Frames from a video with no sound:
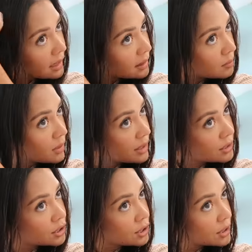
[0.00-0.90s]
take the
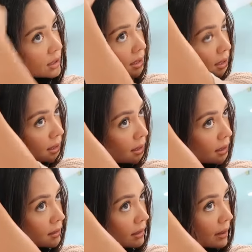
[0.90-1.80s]
brush,
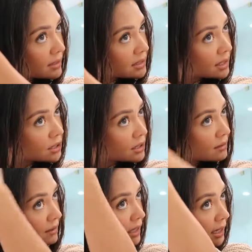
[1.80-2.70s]
grab a section
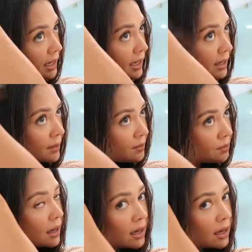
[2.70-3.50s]
of the hair,